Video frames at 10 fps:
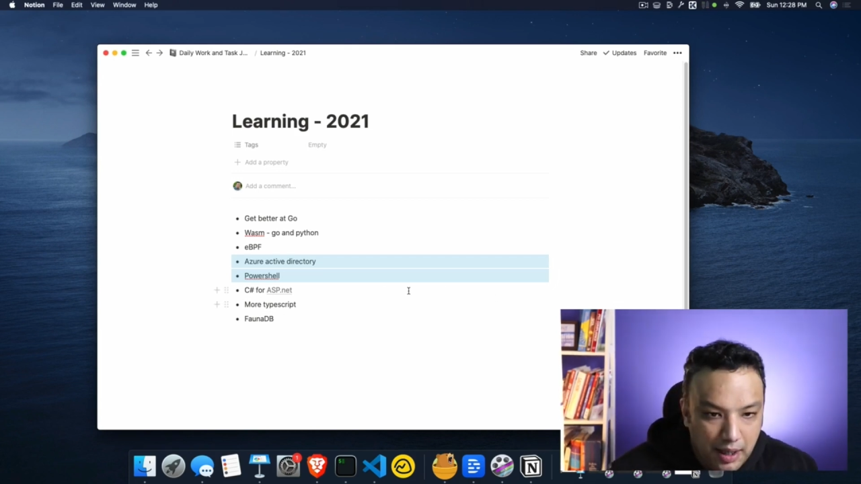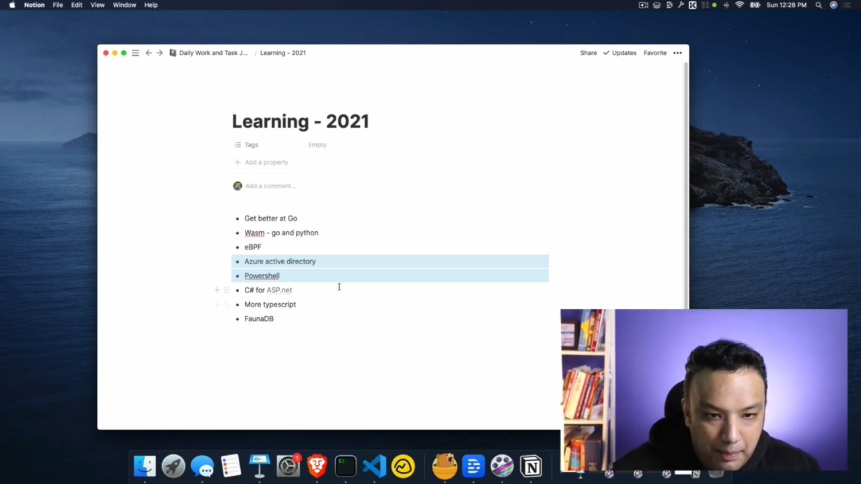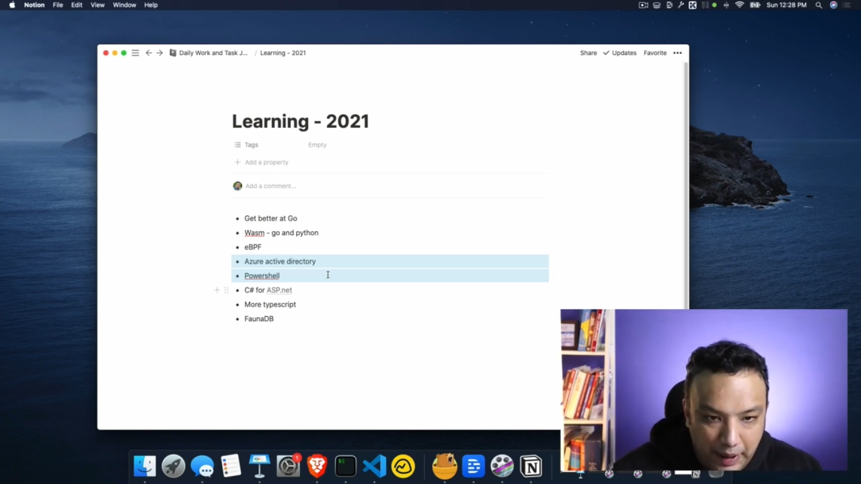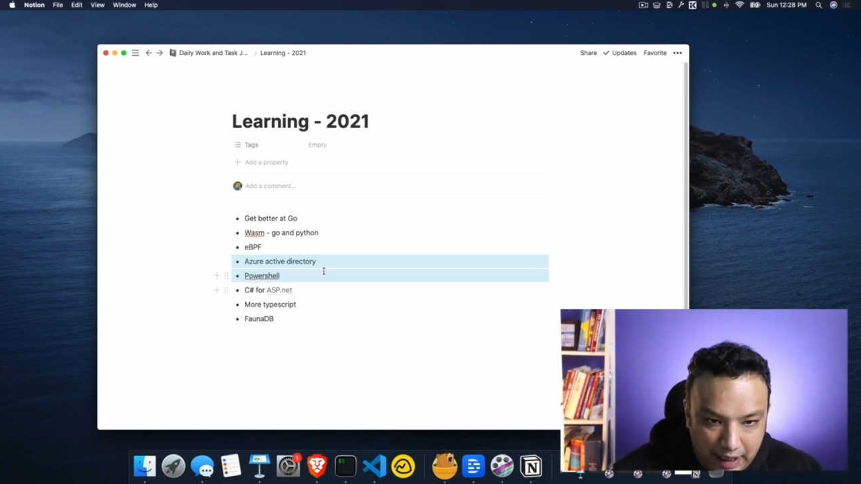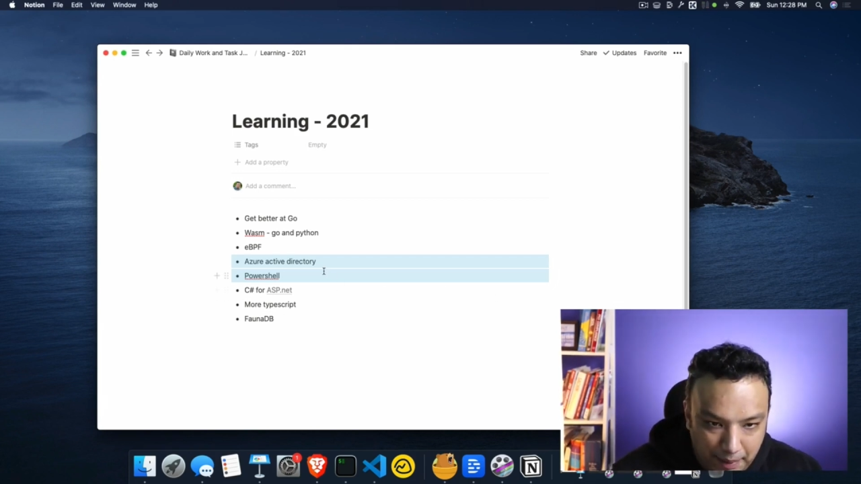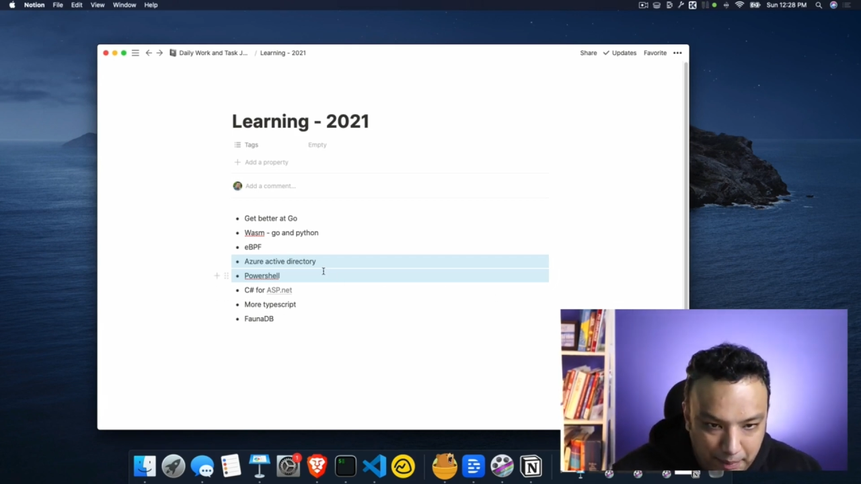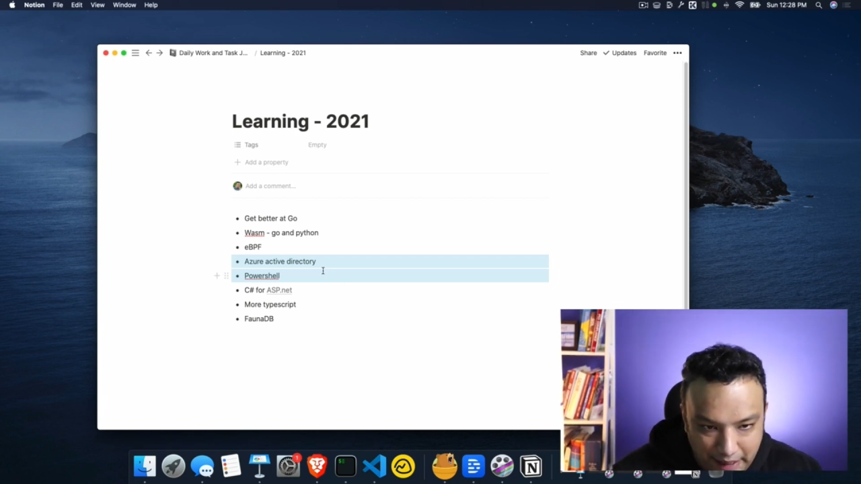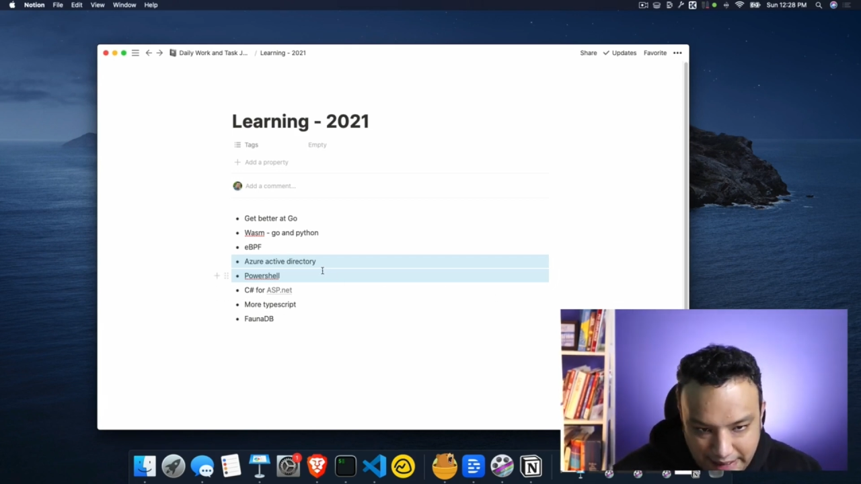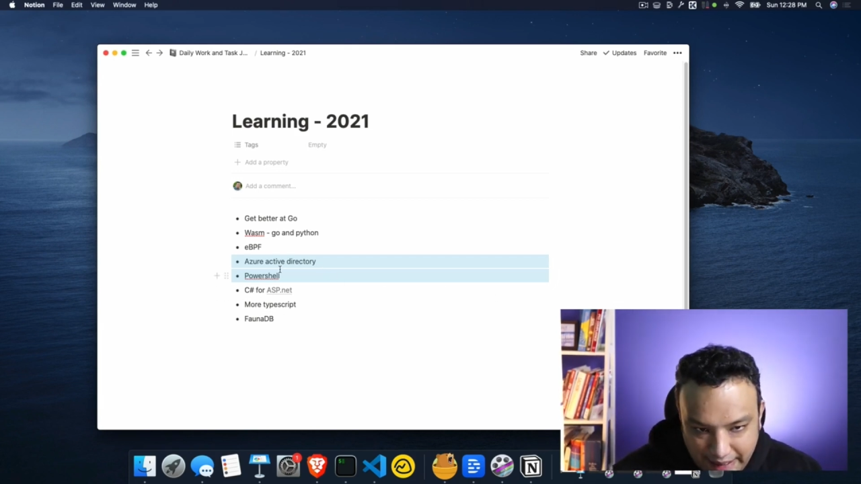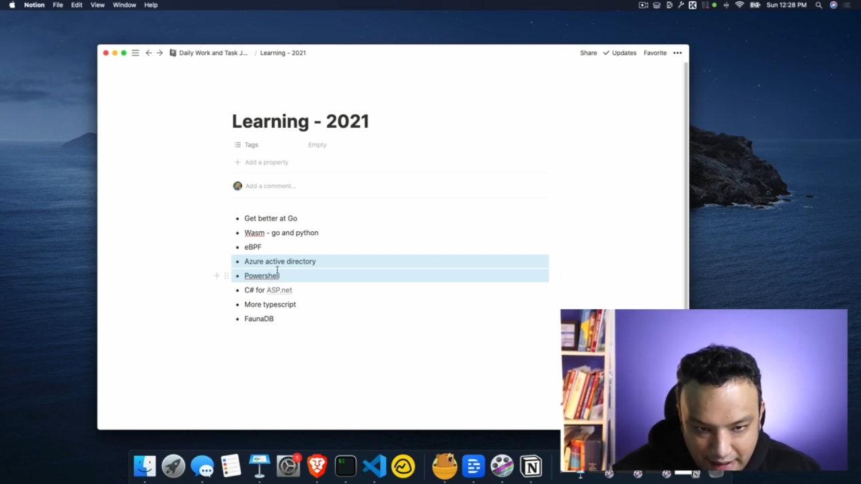pick up my
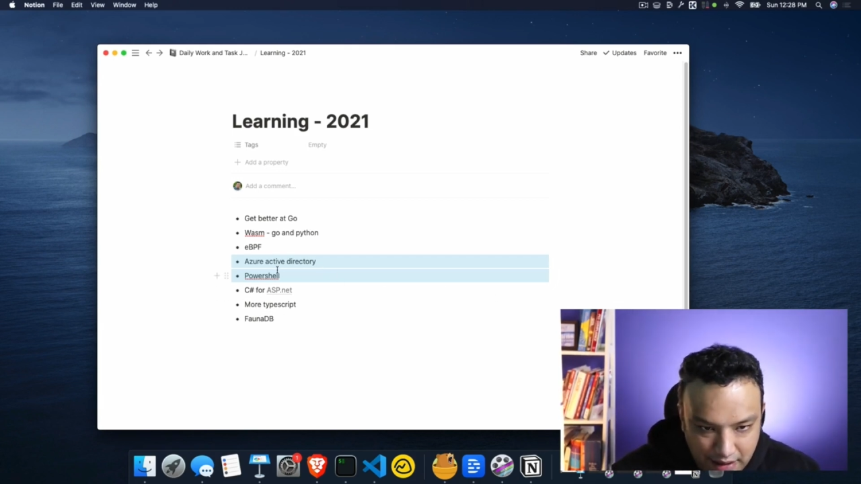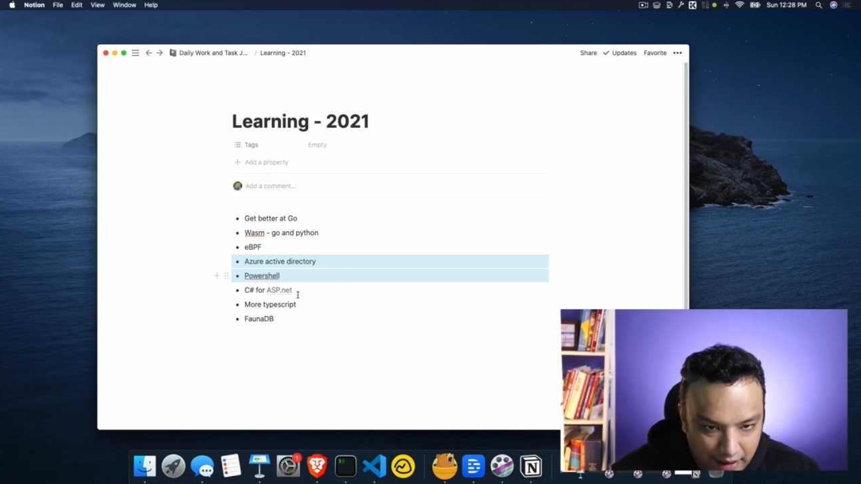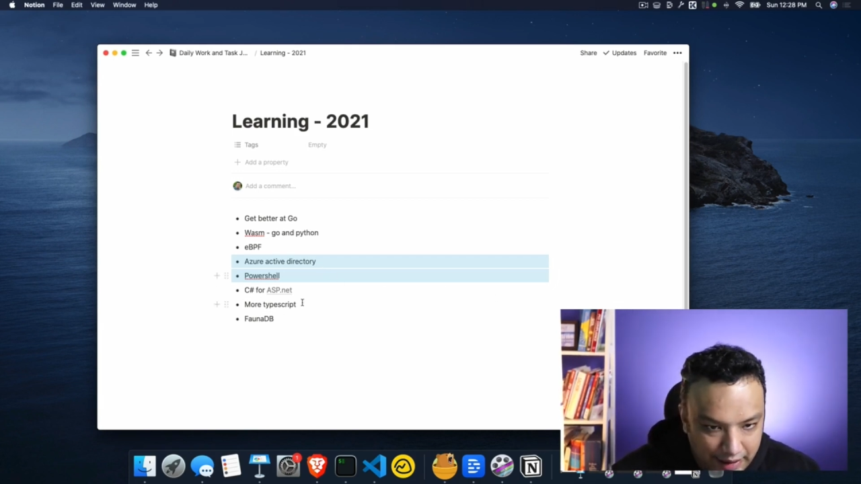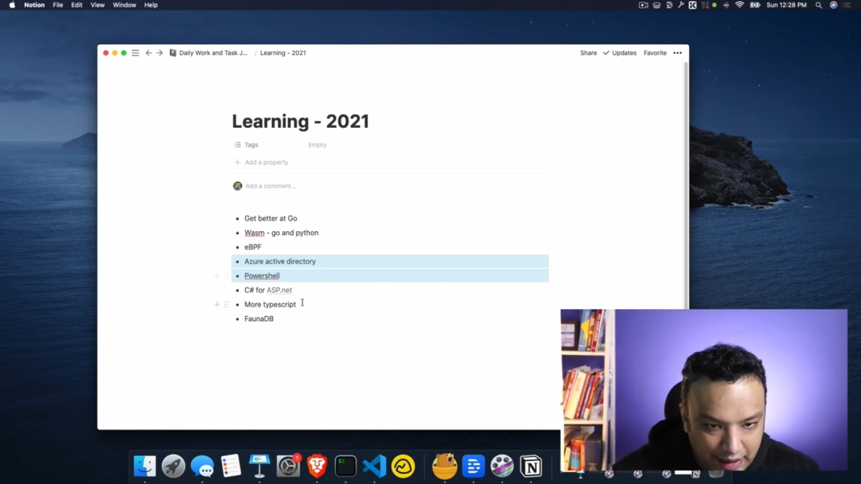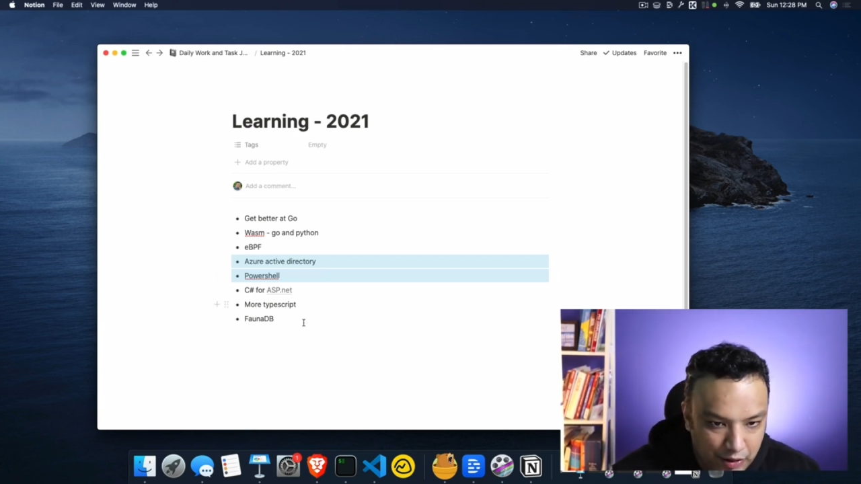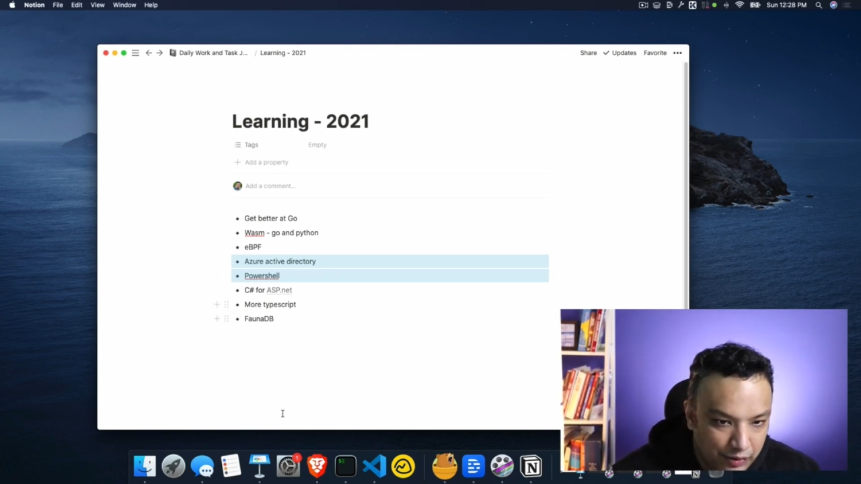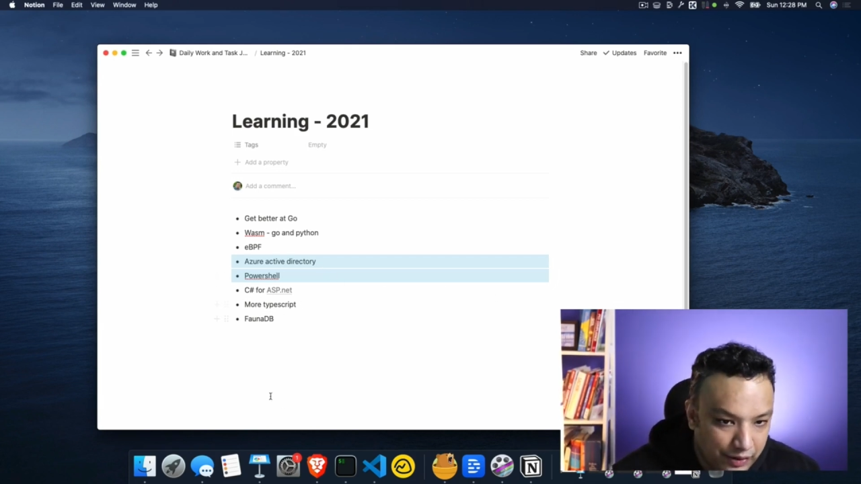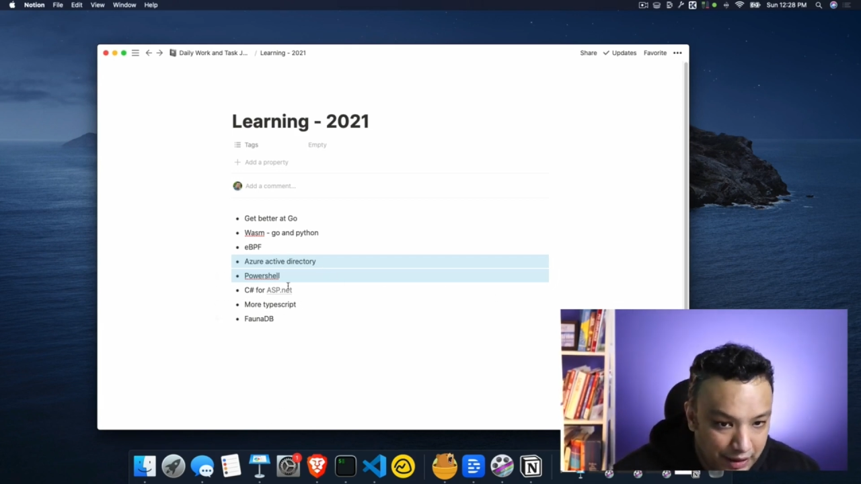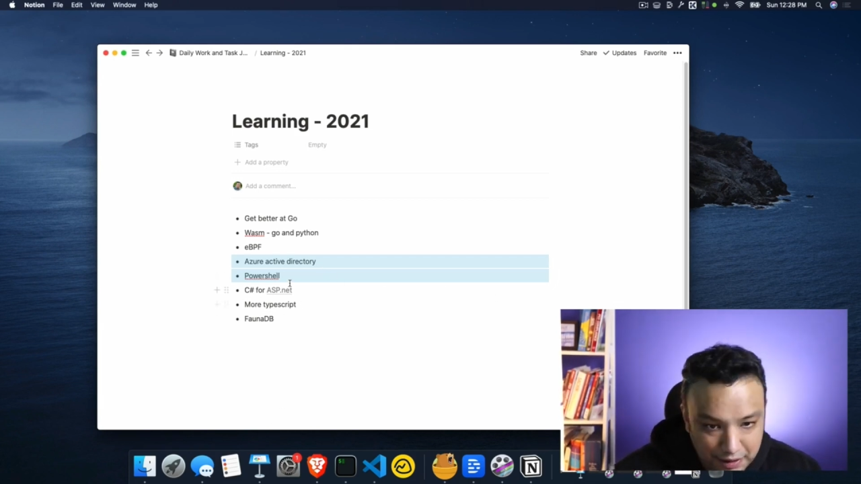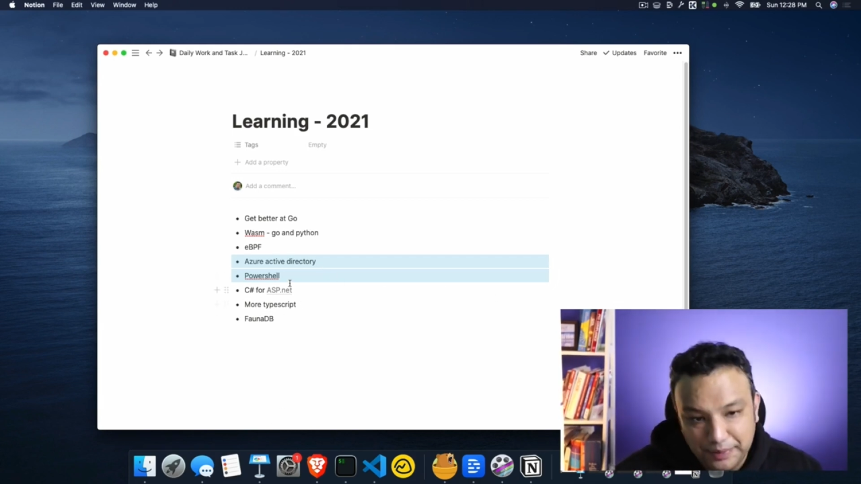skills on these two
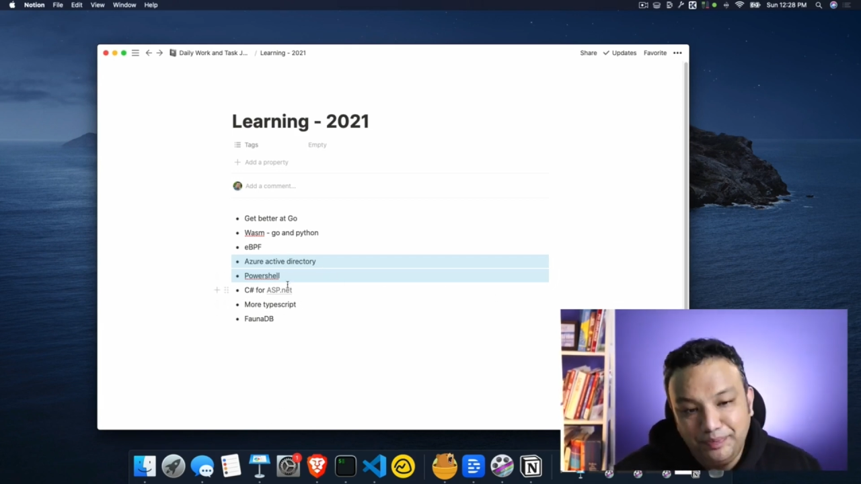fronts.